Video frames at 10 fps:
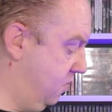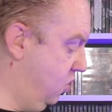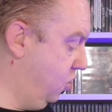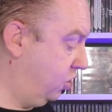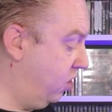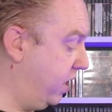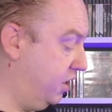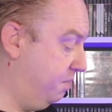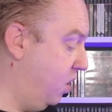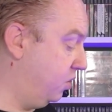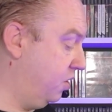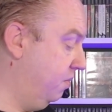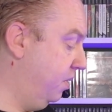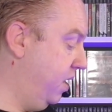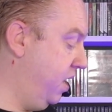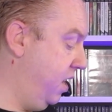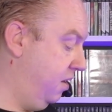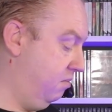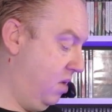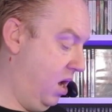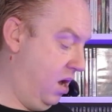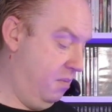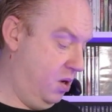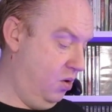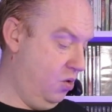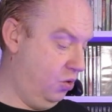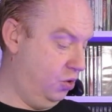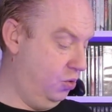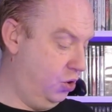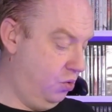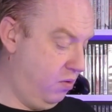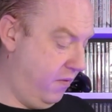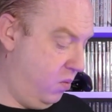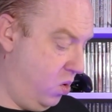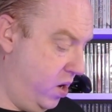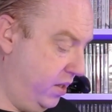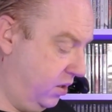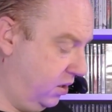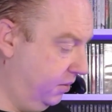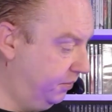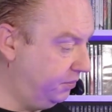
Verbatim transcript: Looks like it's box complete. I'm um, not too sure otherwise.